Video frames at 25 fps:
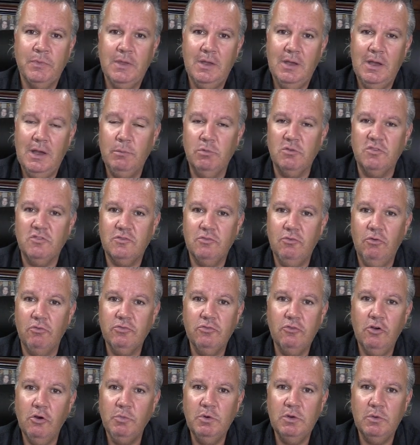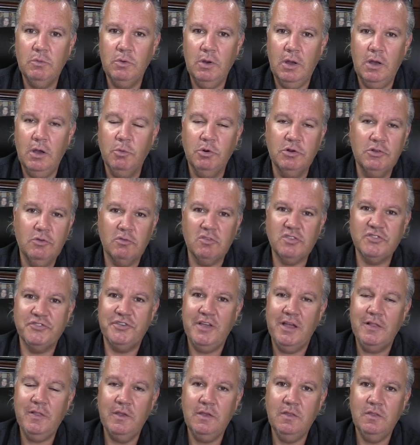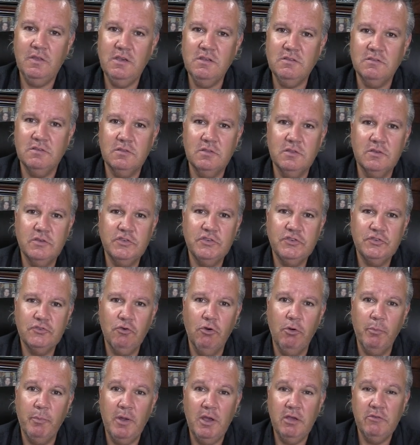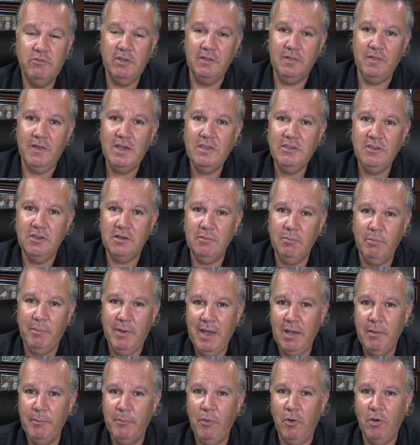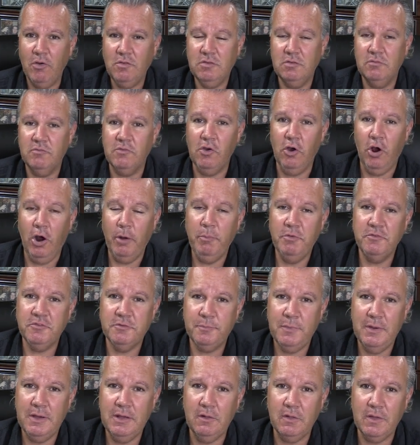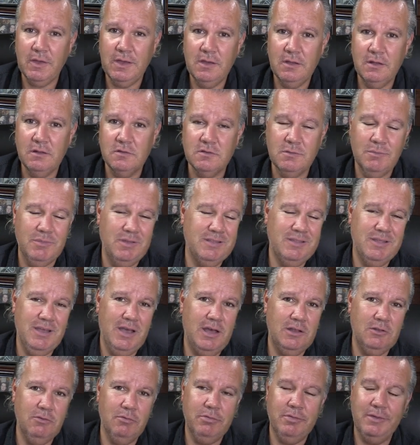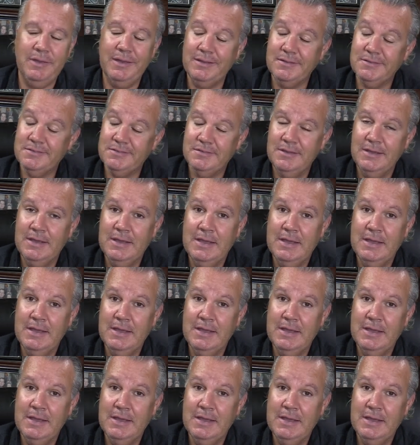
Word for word: and was told, no, we, we're not selling these at this show, but if you like, you can buy a box of Garbage Pail Kids. I'm like, nah, no thanks.